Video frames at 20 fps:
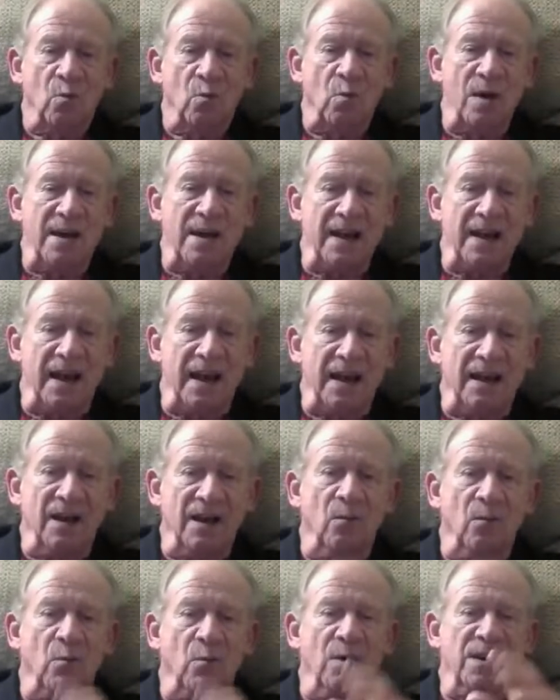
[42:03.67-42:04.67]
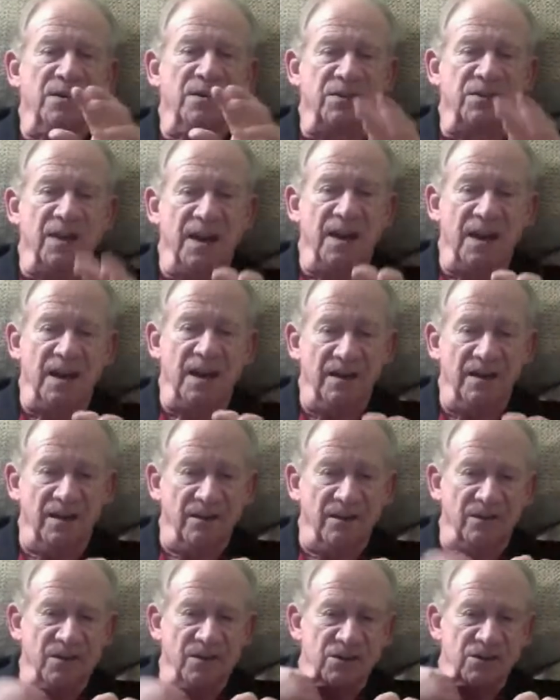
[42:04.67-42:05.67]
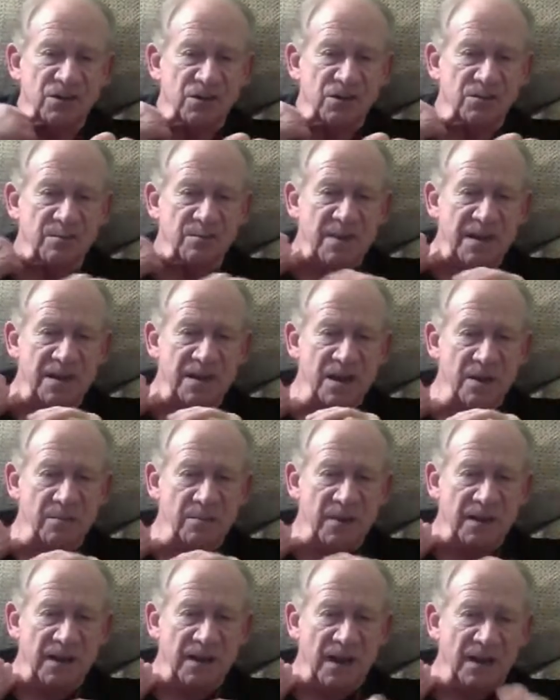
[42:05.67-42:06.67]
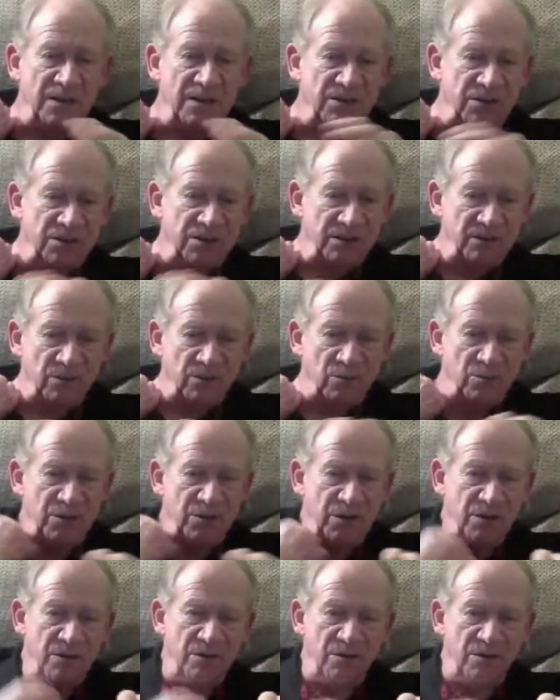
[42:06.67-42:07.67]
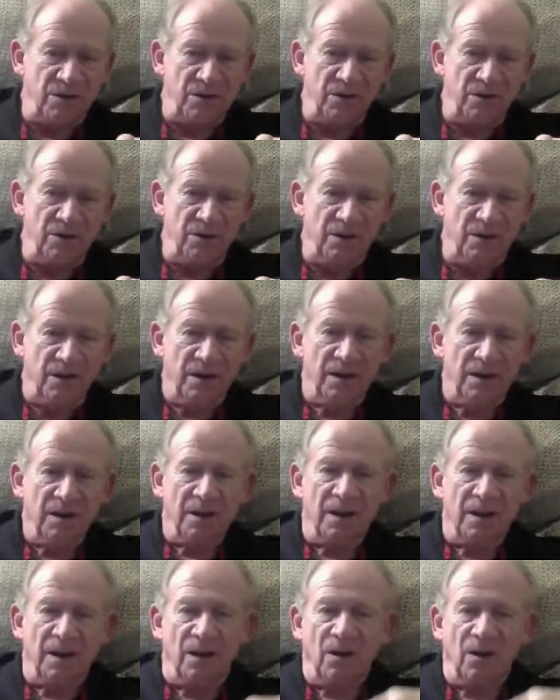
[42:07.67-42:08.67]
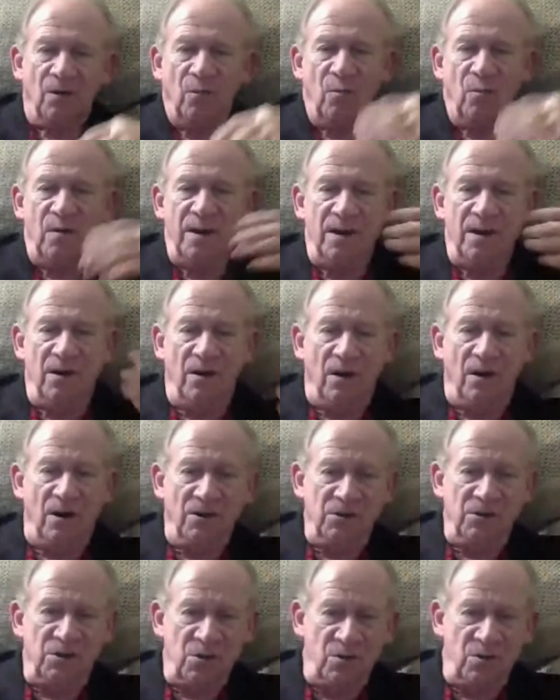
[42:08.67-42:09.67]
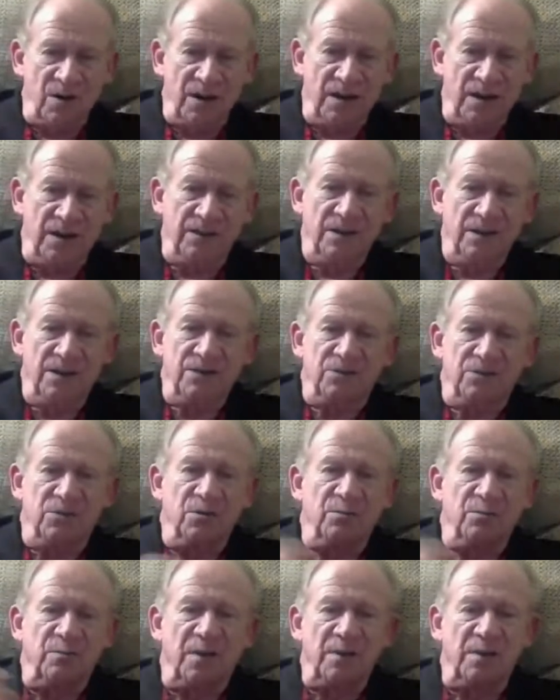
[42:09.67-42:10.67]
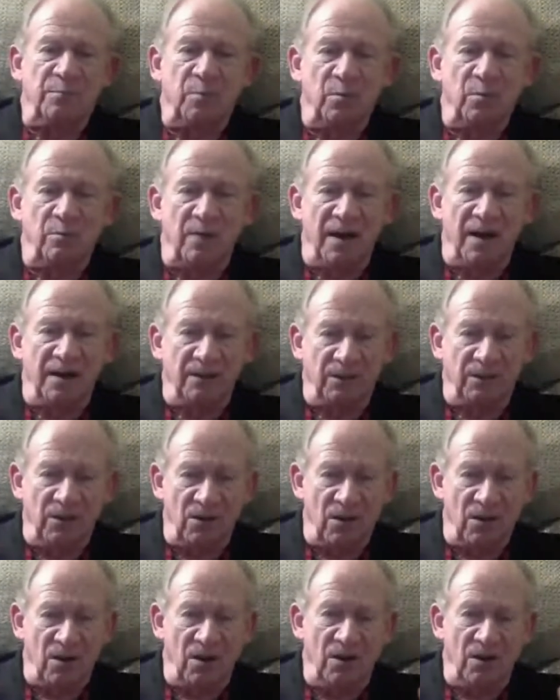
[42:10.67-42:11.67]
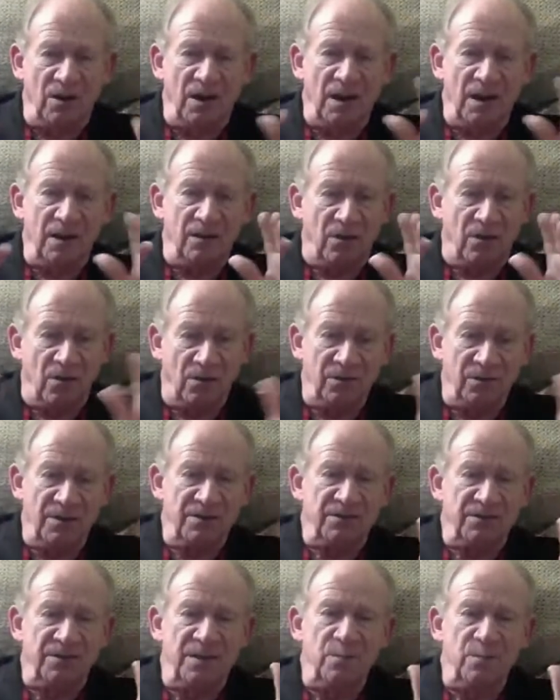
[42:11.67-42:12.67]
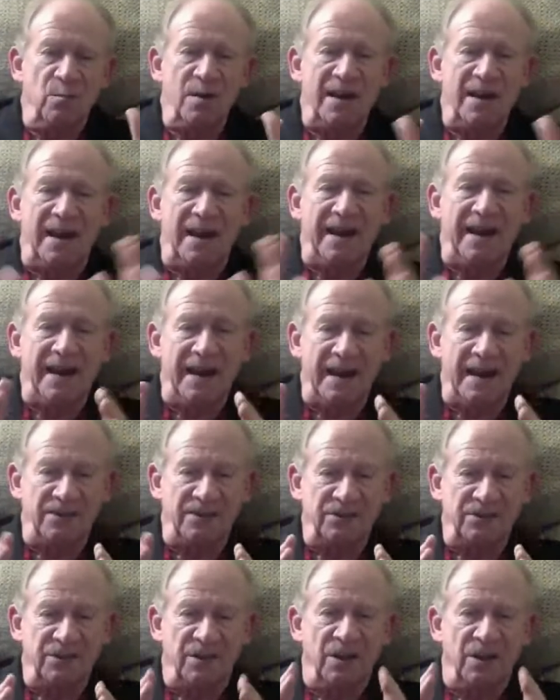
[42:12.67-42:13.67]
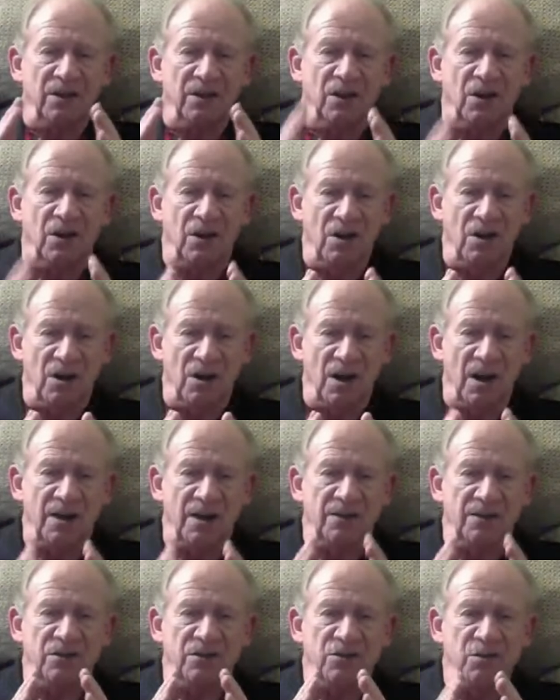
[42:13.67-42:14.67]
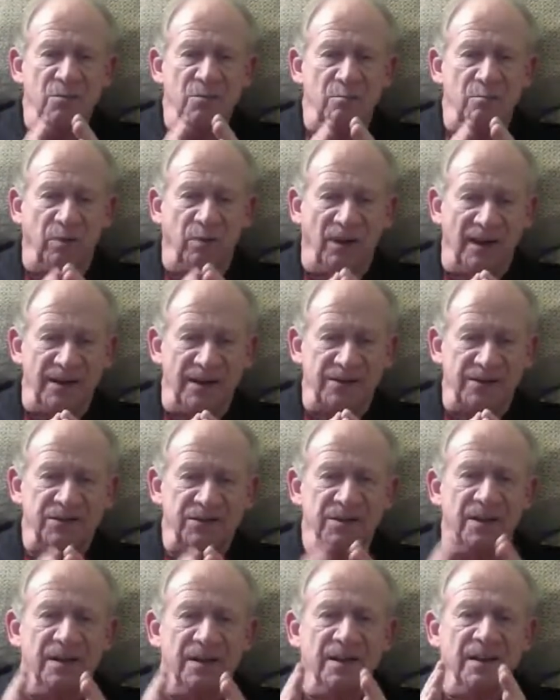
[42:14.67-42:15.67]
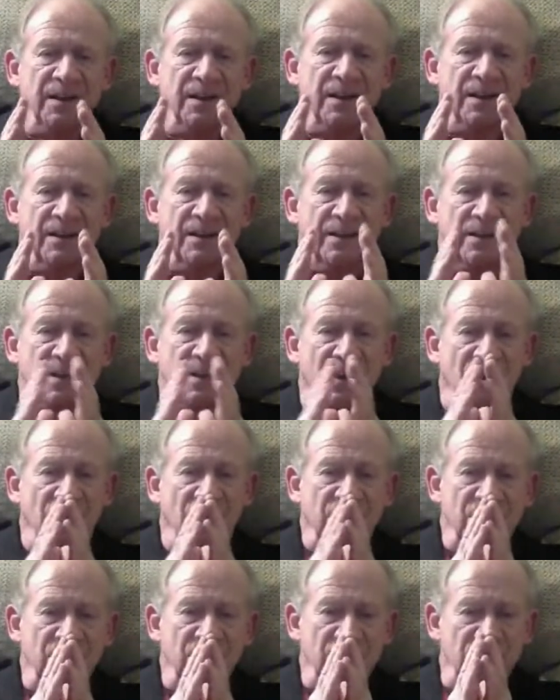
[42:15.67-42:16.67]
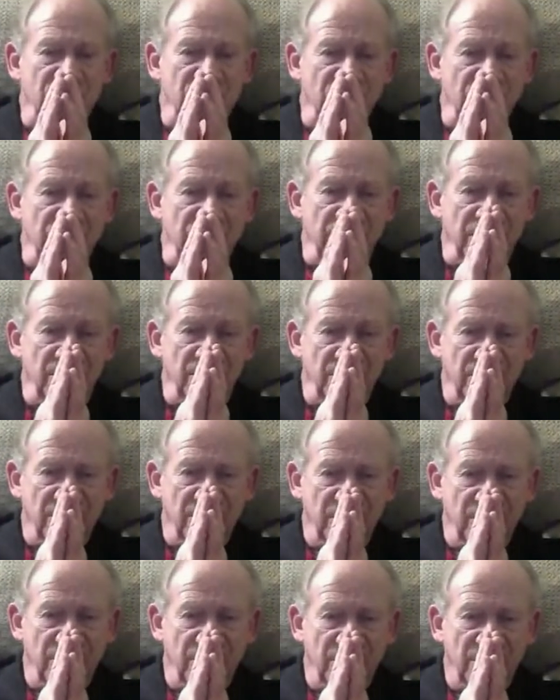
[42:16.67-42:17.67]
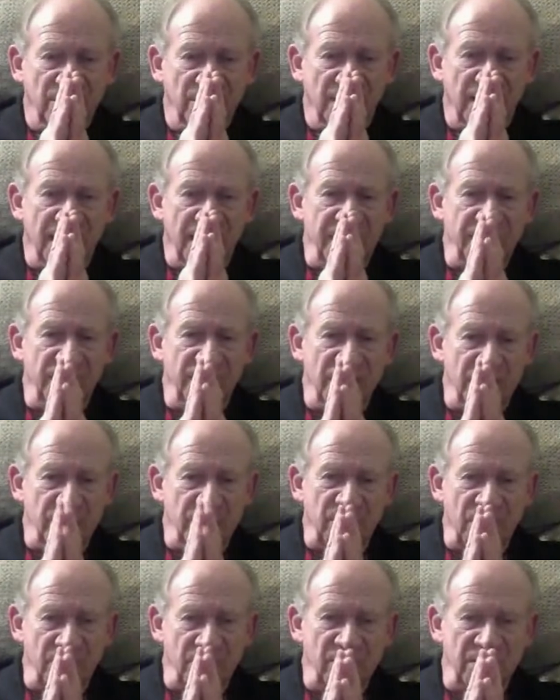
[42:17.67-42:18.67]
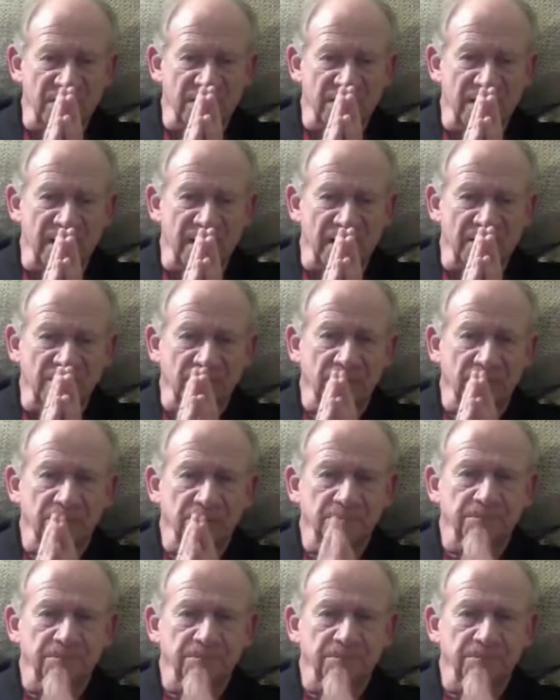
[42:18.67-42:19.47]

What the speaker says: We say this is becoming a civil union. We are joining these two people by law and all this. Then we ask God to bless their union and them coming together